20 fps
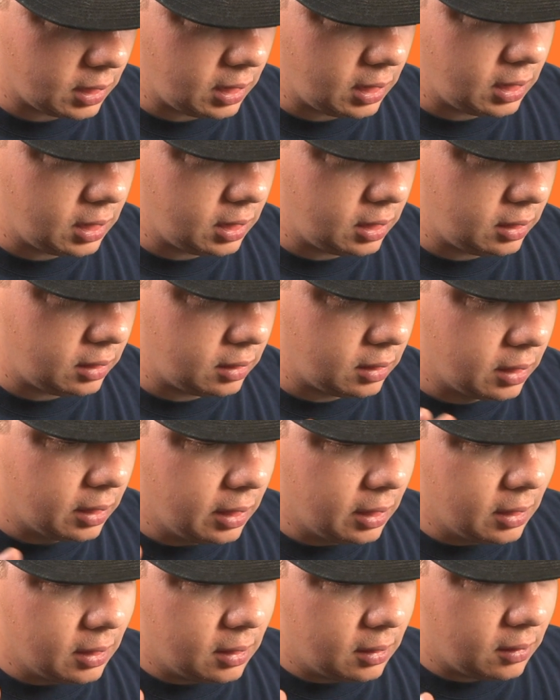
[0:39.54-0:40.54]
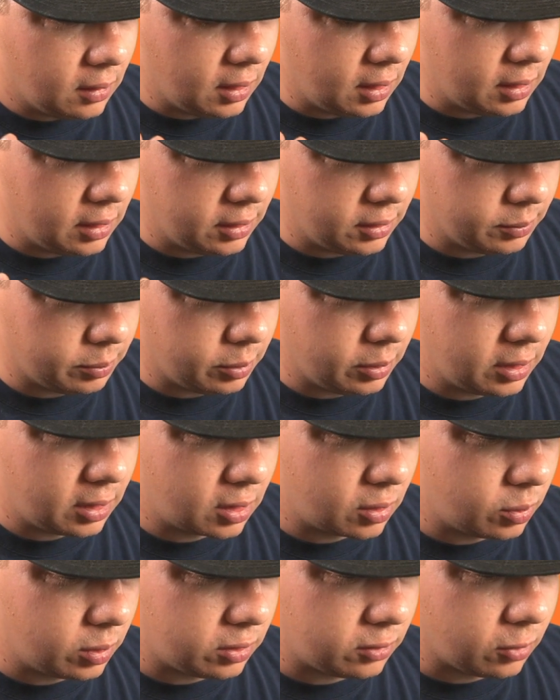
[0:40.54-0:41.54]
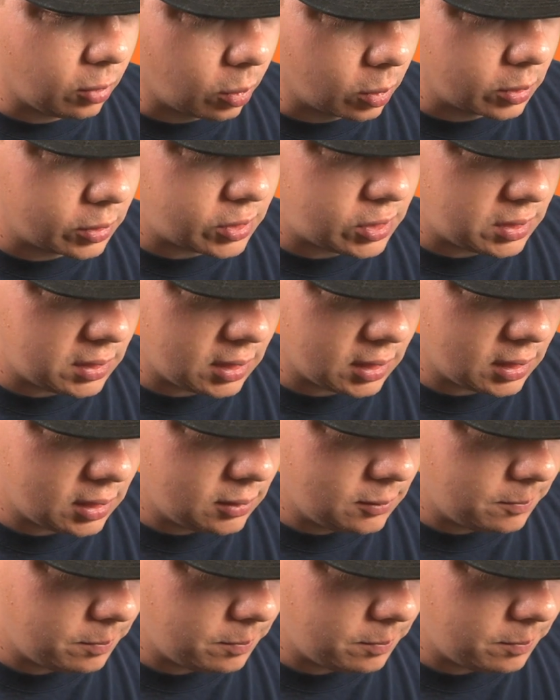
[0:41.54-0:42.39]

and uh, the player with Torchic,